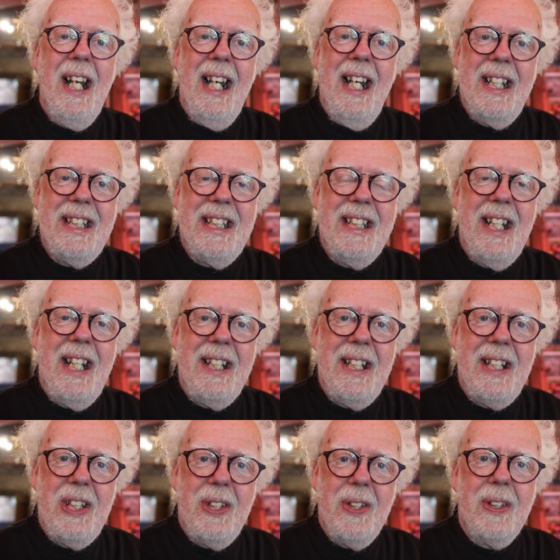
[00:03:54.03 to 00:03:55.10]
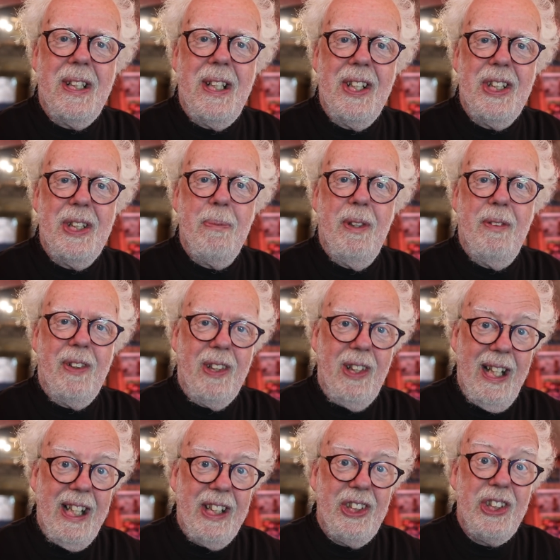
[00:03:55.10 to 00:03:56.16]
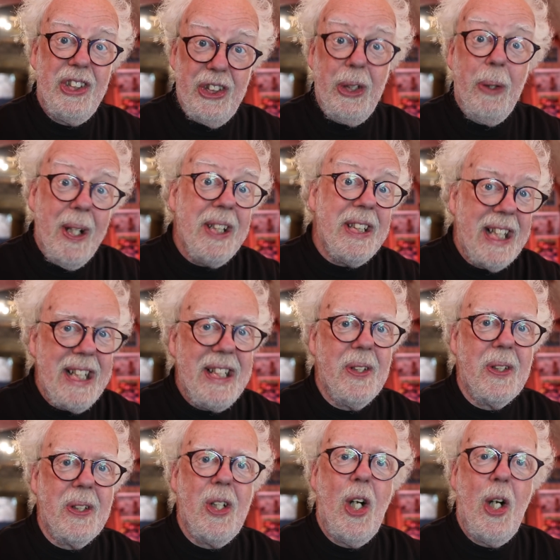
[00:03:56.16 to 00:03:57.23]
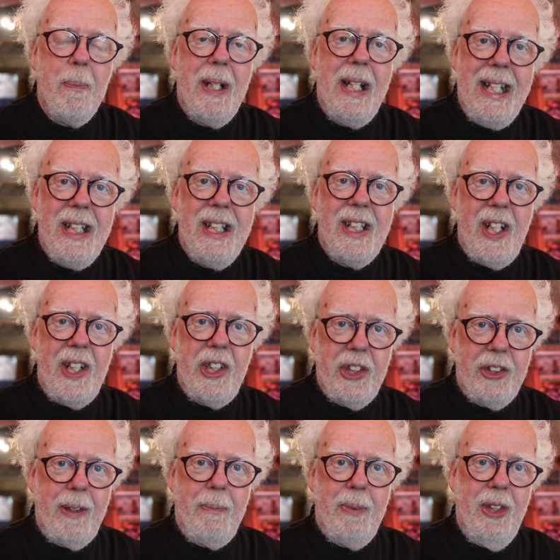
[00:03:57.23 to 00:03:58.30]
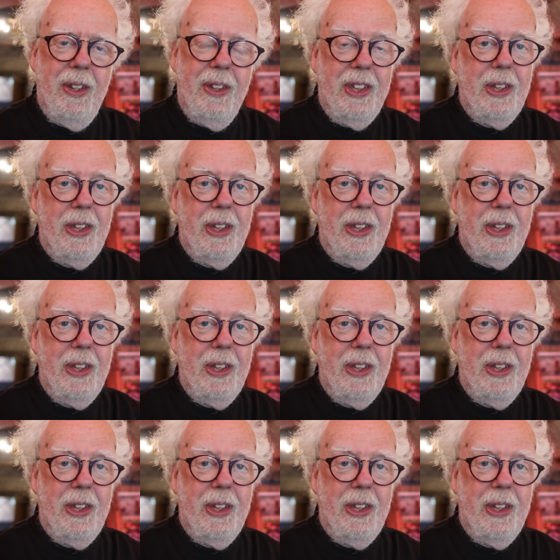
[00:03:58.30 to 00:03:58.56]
as an initial customer for glassesusa.com in the description.